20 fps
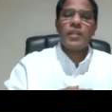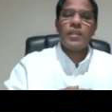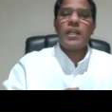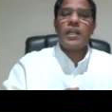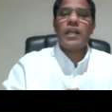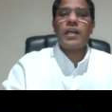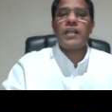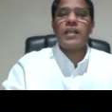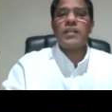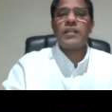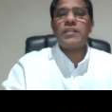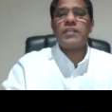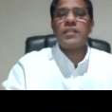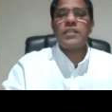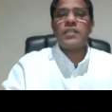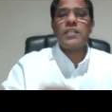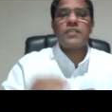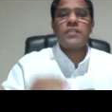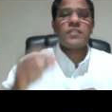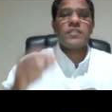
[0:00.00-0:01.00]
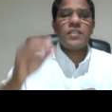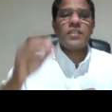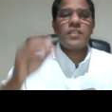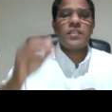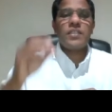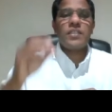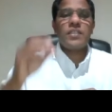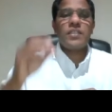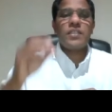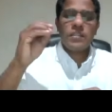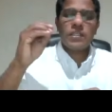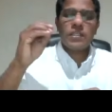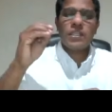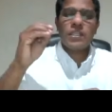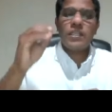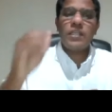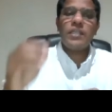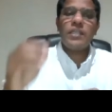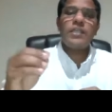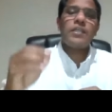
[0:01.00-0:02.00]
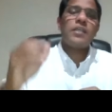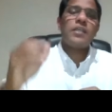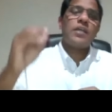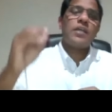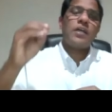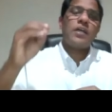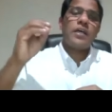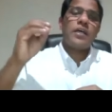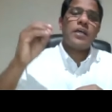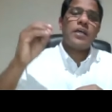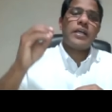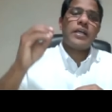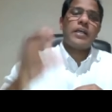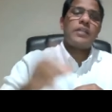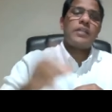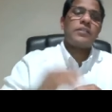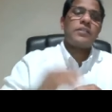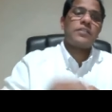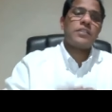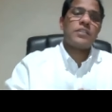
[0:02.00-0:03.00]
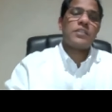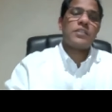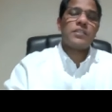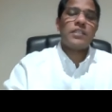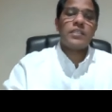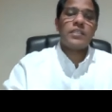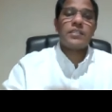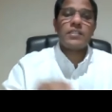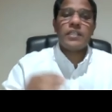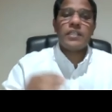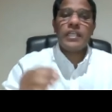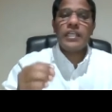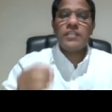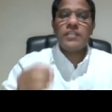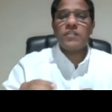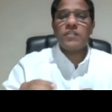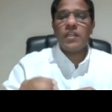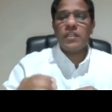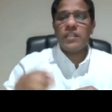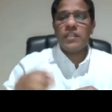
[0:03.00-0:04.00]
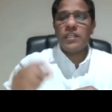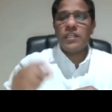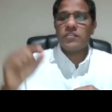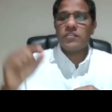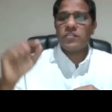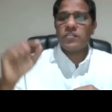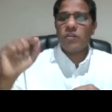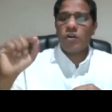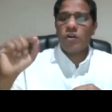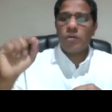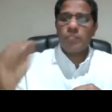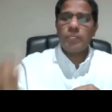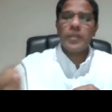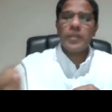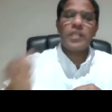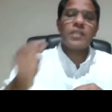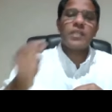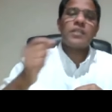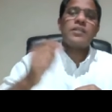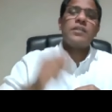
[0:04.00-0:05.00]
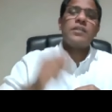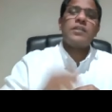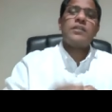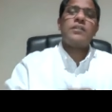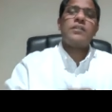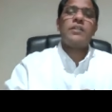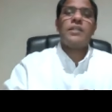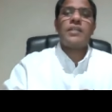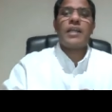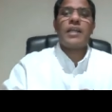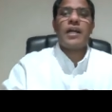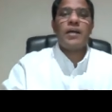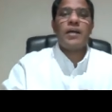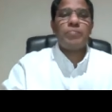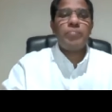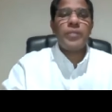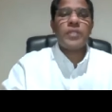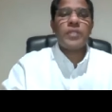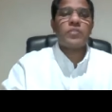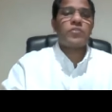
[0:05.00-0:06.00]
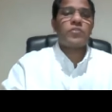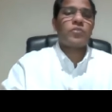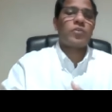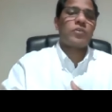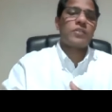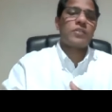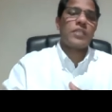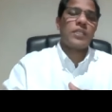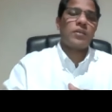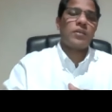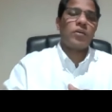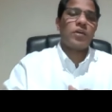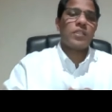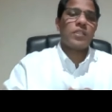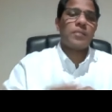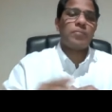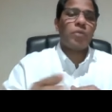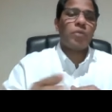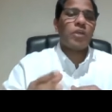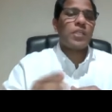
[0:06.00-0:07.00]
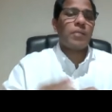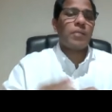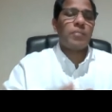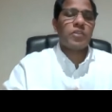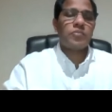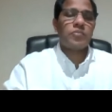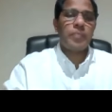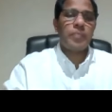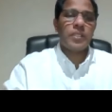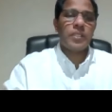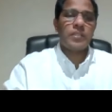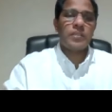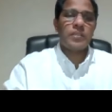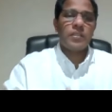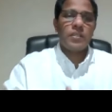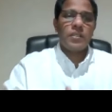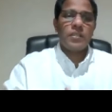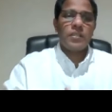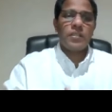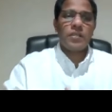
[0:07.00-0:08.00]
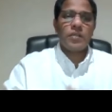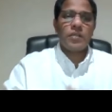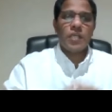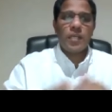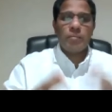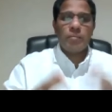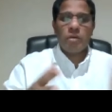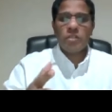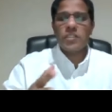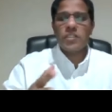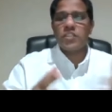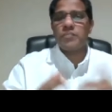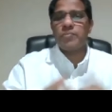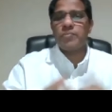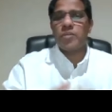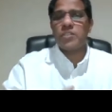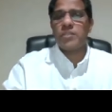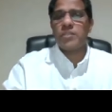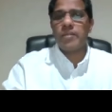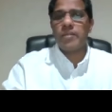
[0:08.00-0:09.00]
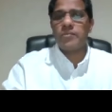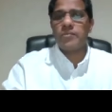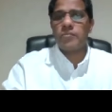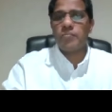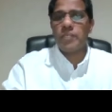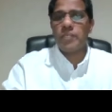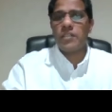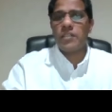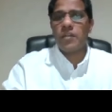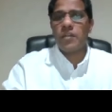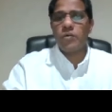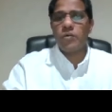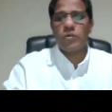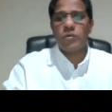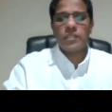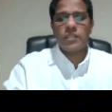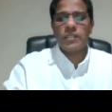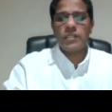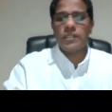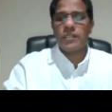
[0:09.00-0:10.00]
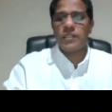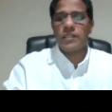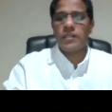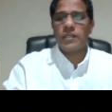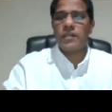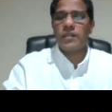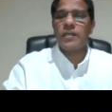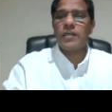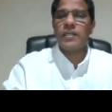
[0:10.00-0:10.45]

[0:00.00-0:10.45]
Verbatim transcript: And it is given the key uh, and uh, that angel is opening the abyss or the, or the bottomless pit. You know, about this bottomless pit, Luke uh, uh,